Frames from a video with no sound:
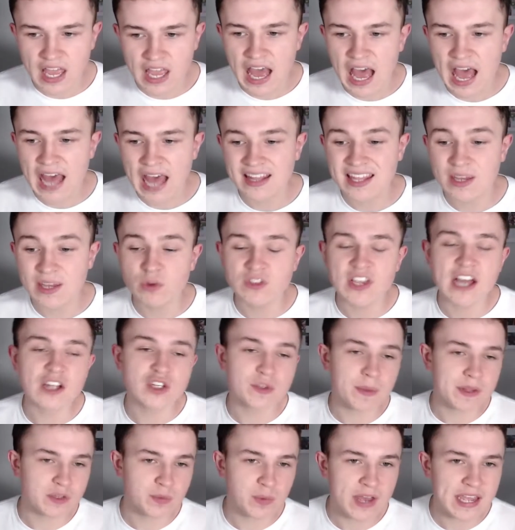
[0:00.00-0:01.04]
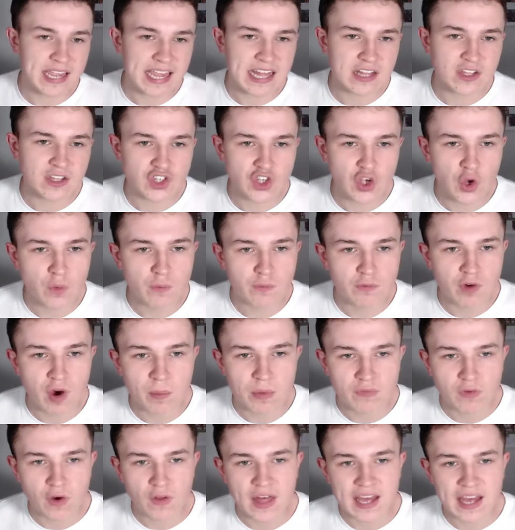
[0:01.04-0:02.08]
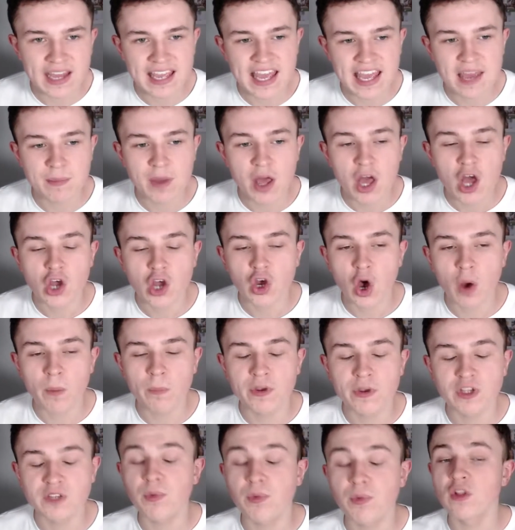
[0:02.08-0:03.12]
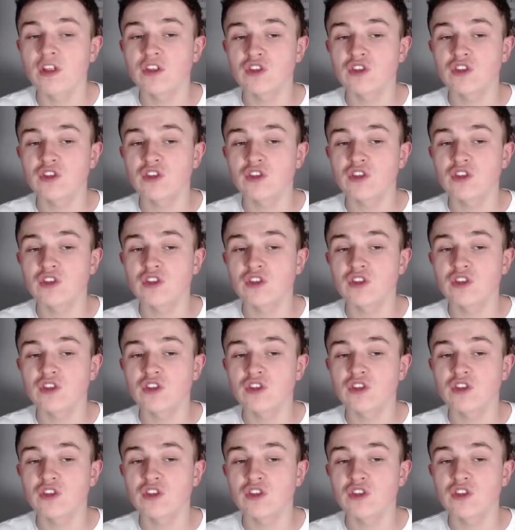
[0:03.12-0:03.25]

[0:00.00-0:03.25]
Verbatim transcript: and he was actually meant to play against Scunthorpe before that game got postponed.